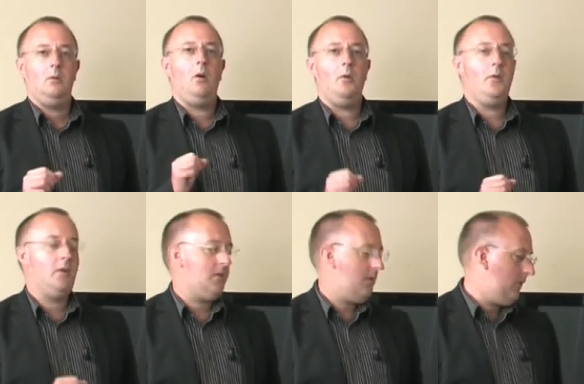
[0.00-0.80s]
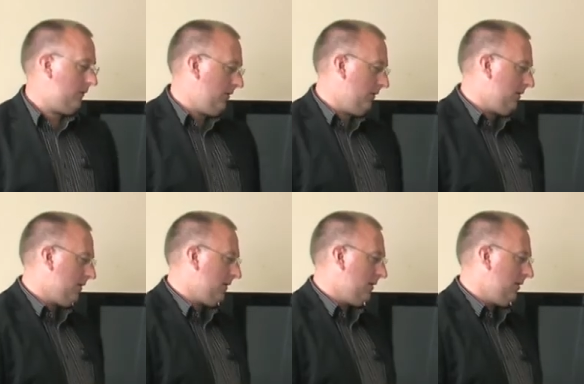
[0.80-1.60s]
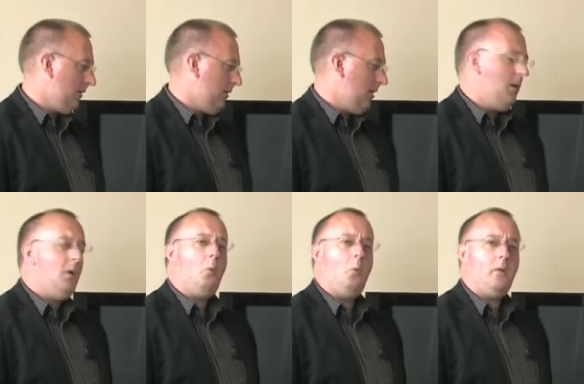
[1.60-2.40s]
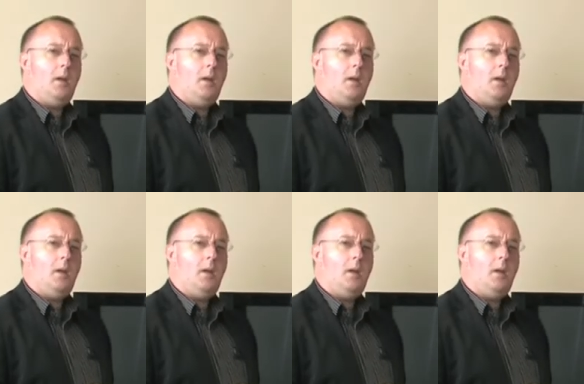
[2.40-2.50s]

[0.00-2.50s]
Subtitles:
on those two fronts? What are